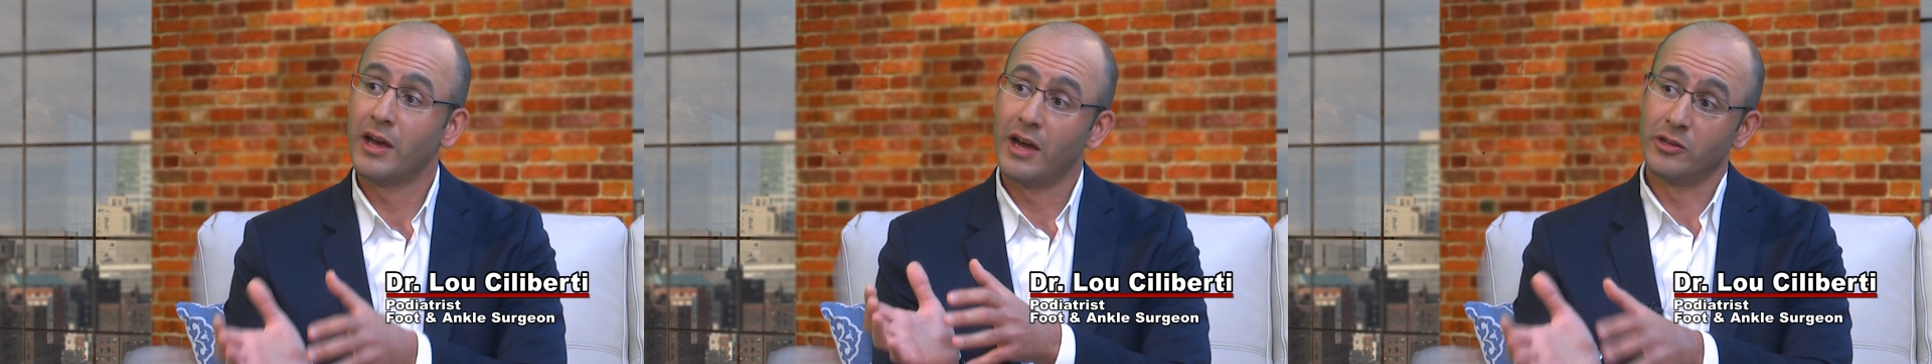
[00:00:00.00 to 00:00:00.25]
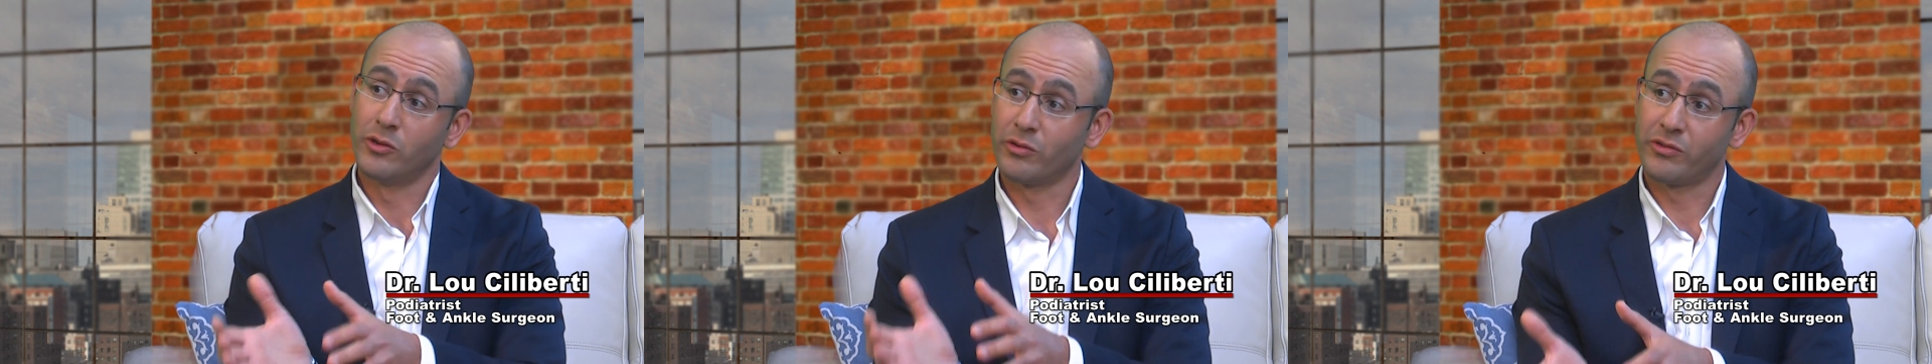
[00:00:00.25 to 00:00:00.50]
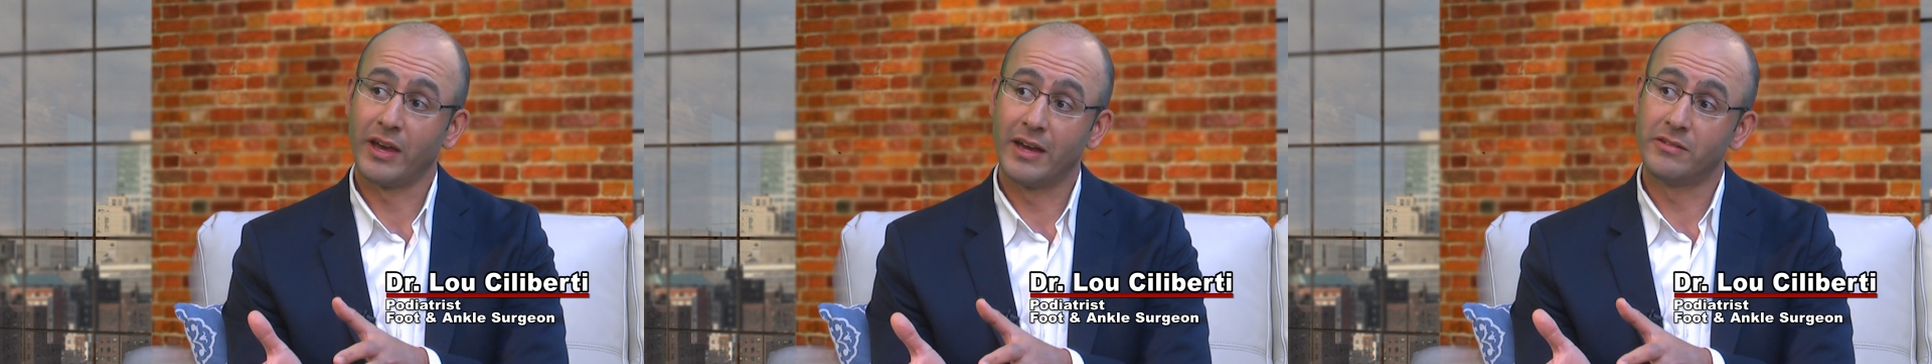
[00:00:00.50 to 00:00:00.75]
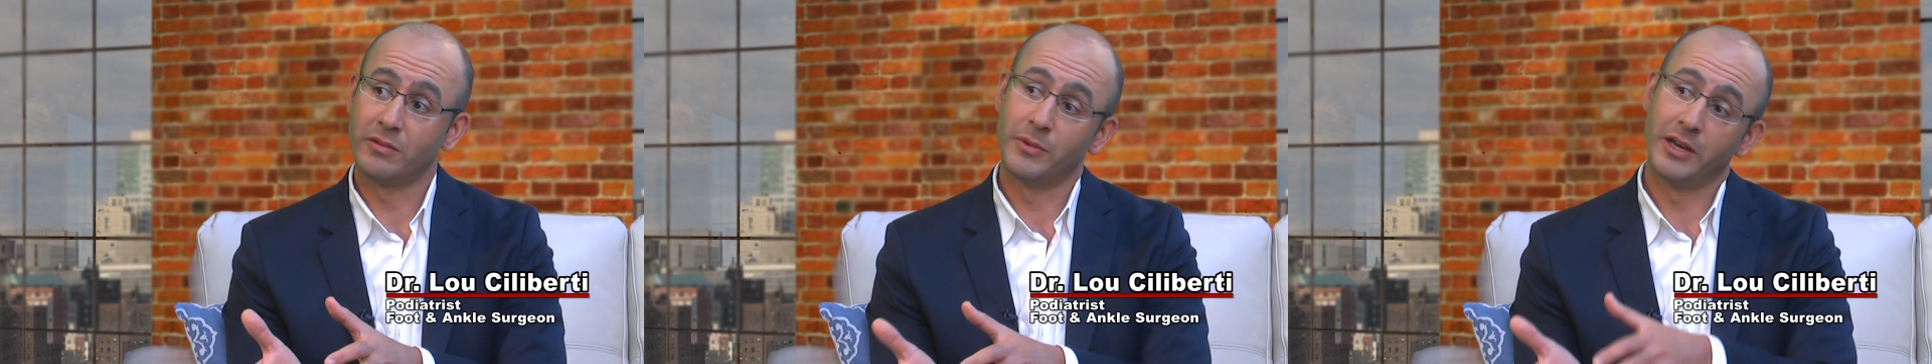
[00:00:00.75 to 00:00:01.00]
And you're saying
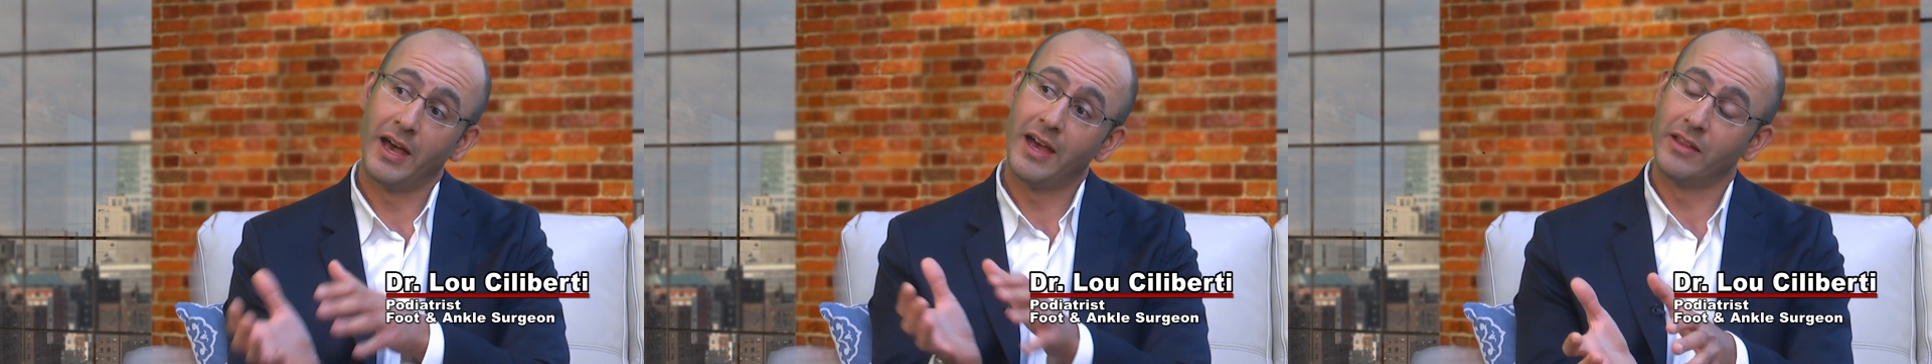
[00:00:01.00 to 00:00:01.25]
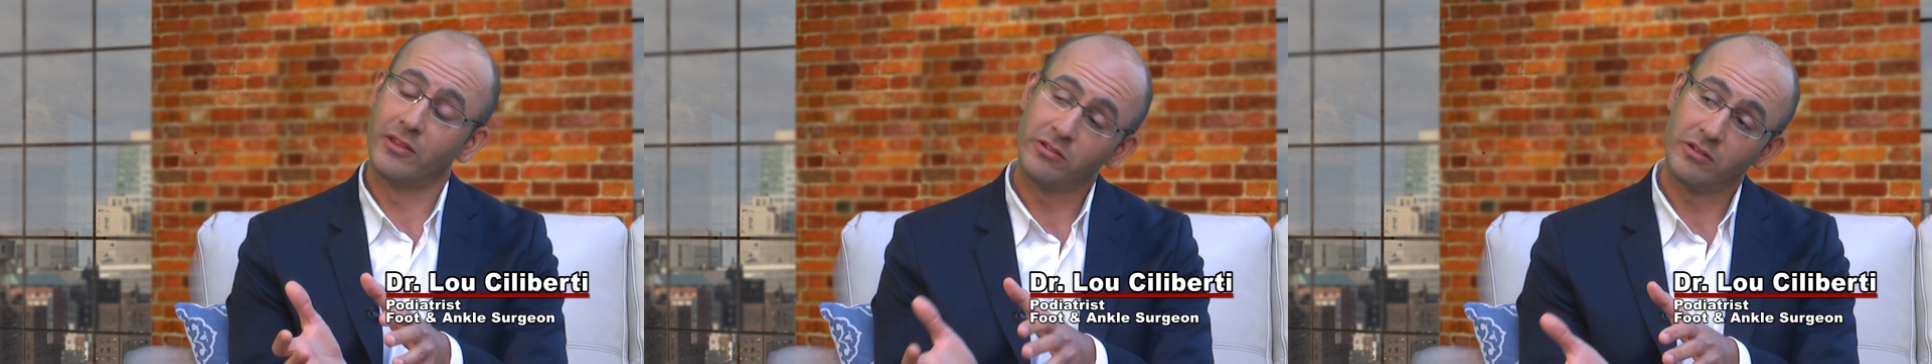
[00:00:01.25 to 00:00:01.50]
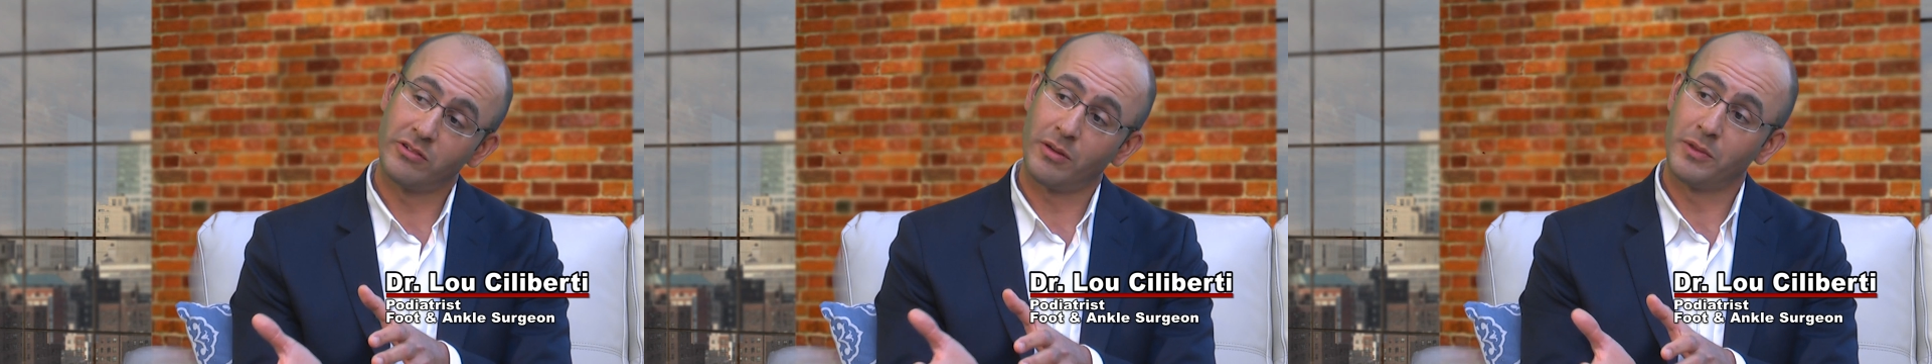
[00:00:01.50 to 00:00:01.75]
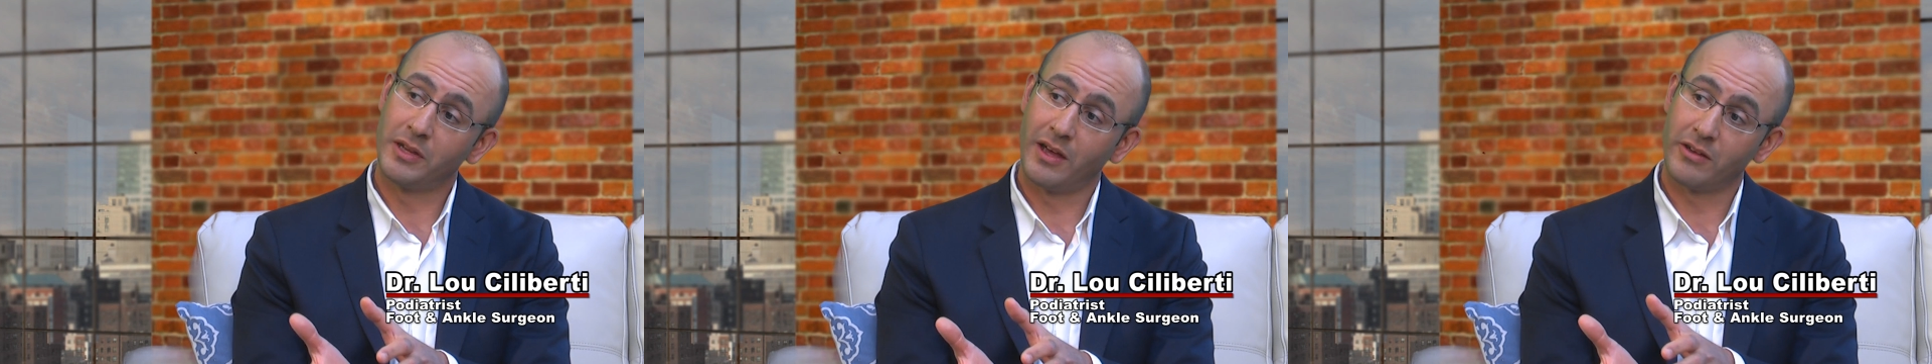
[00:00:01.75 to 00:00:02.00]
to me, hey, this is
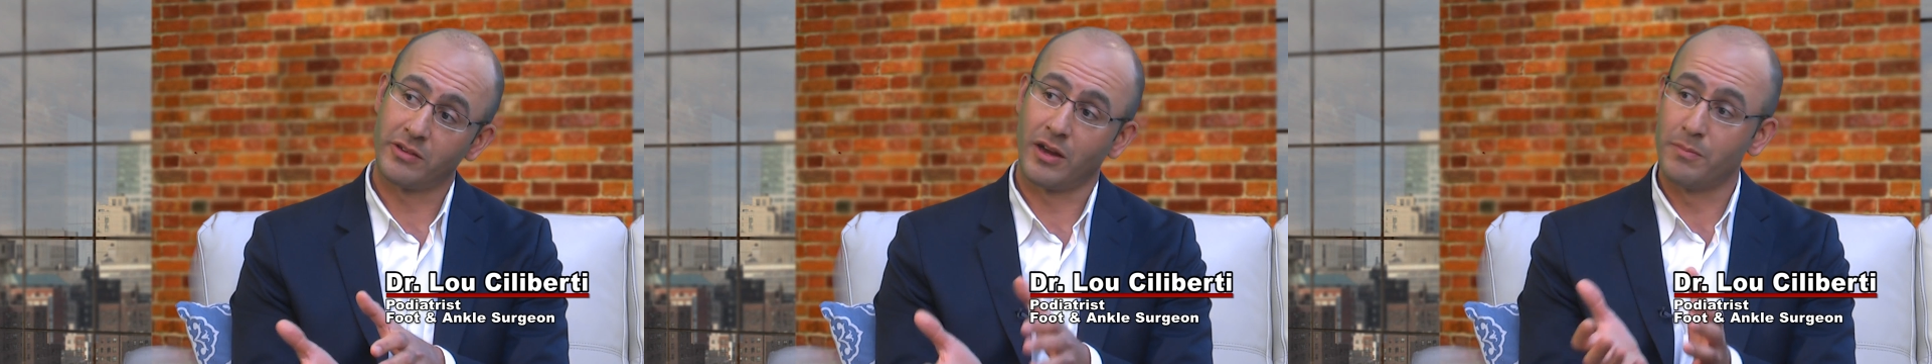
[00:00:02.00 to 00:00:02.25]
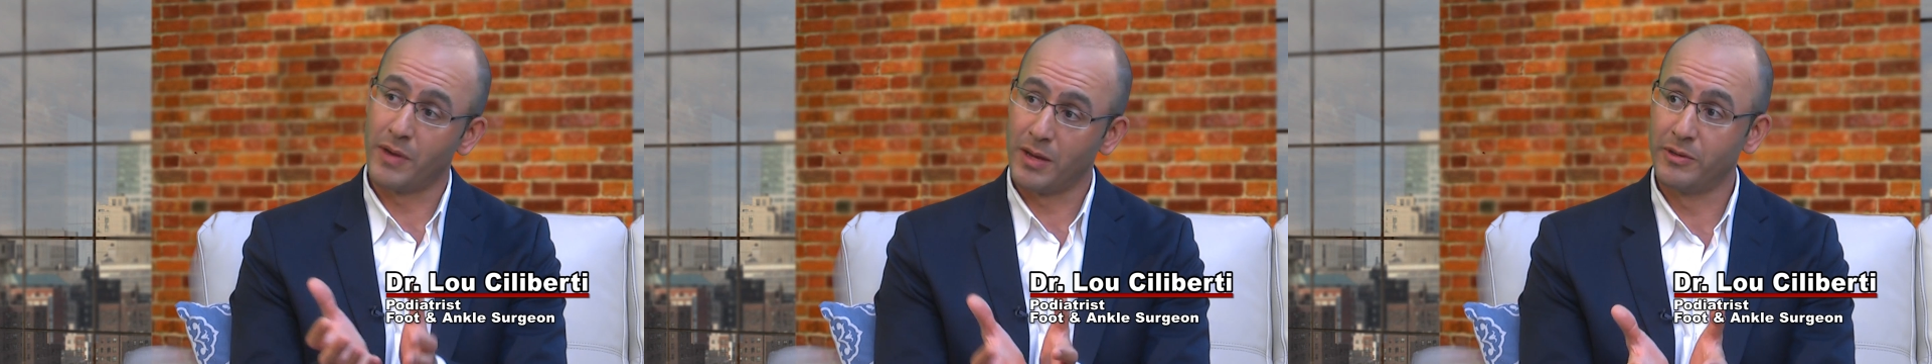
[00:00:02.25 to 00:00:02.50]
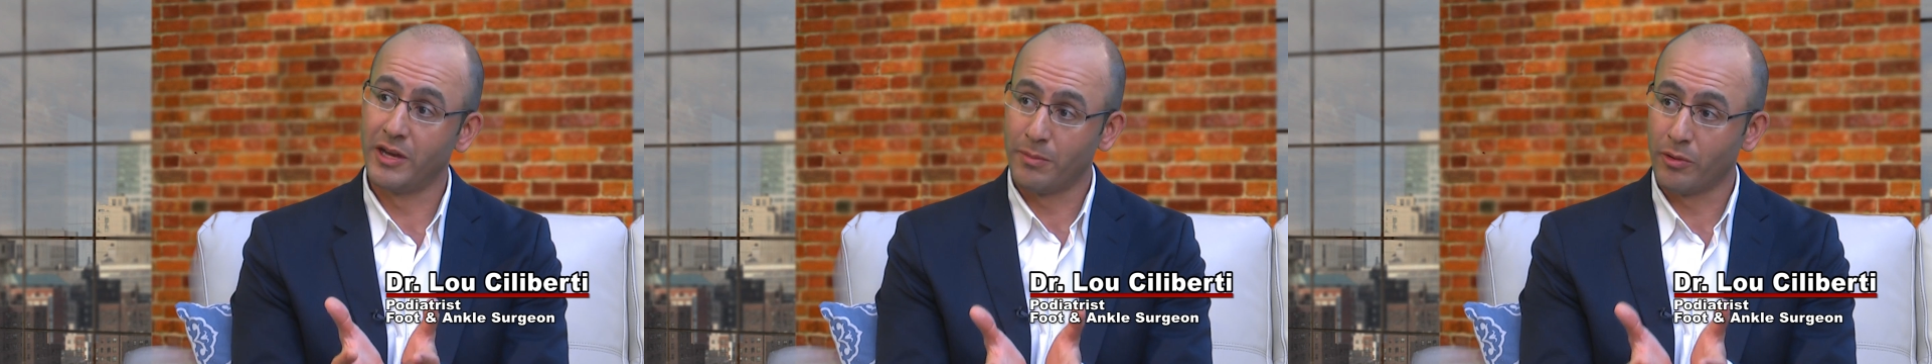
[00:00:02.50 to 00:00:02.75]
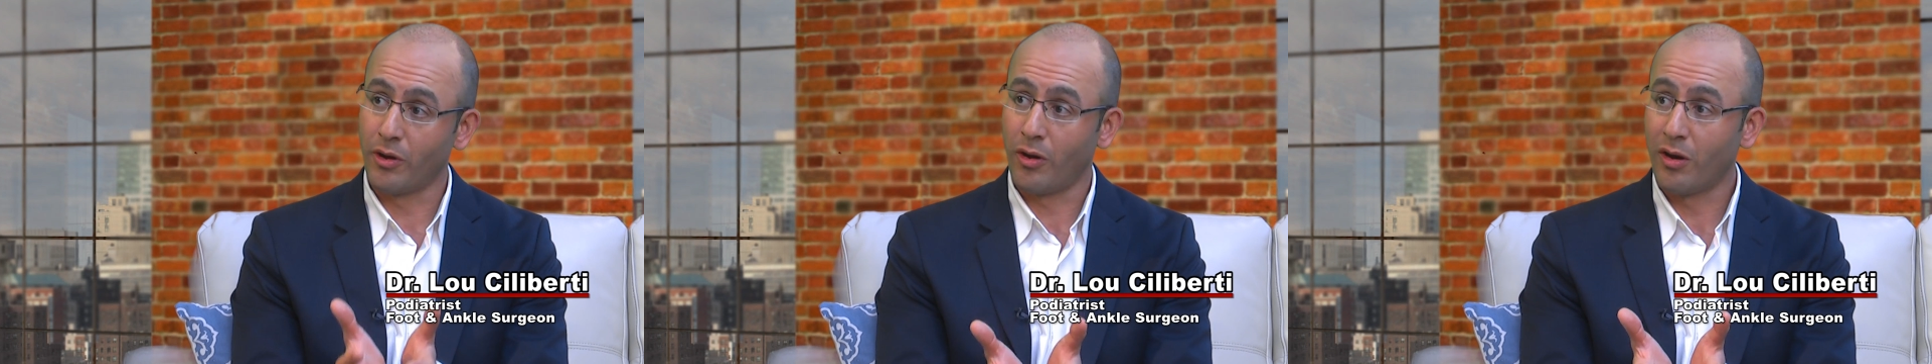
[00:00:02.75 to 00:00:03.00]
something else that I may be able to
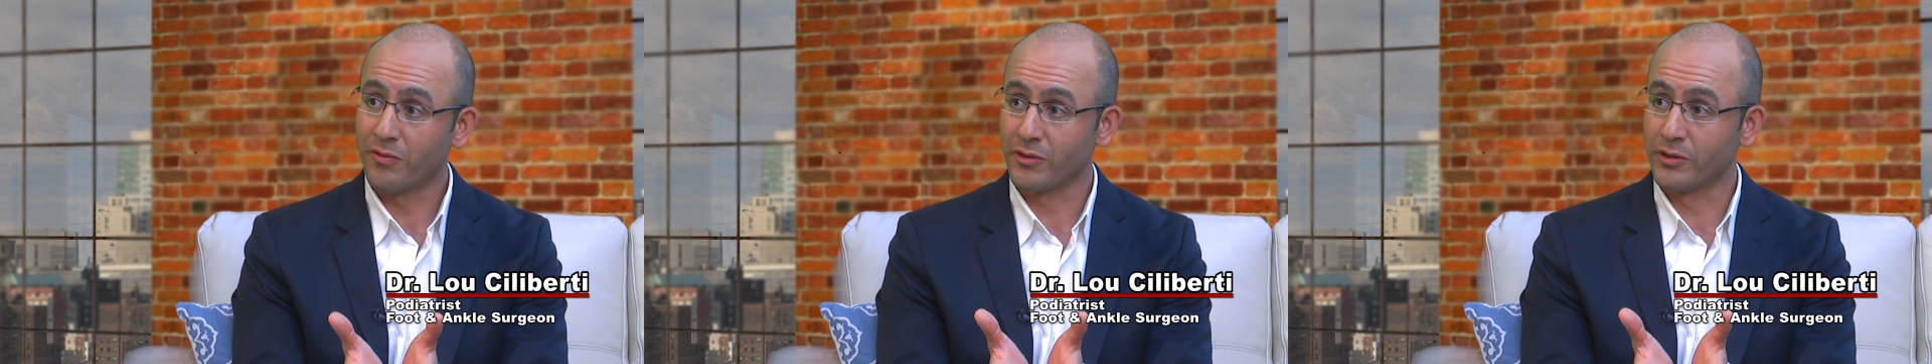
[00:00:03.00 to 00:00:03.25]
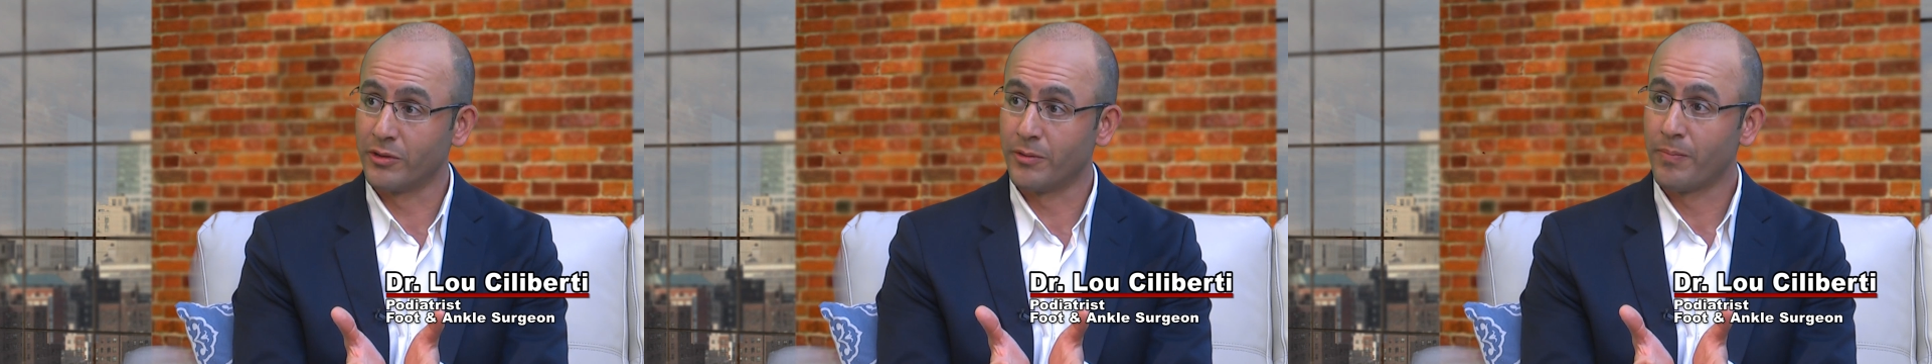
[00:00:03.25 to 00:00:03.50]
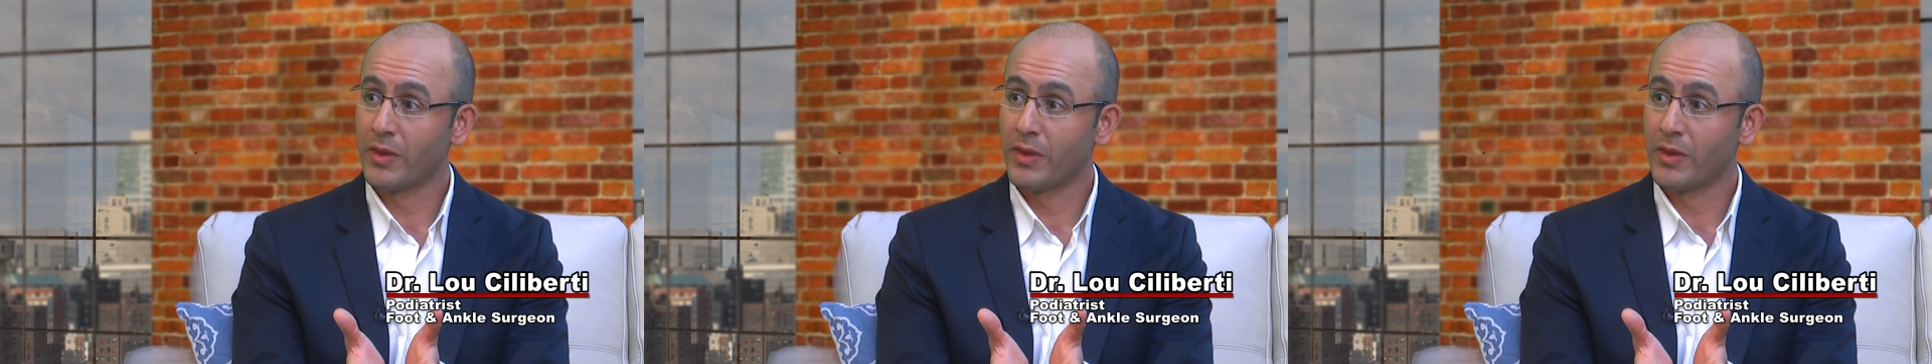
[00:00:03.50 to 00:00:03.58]
offer you,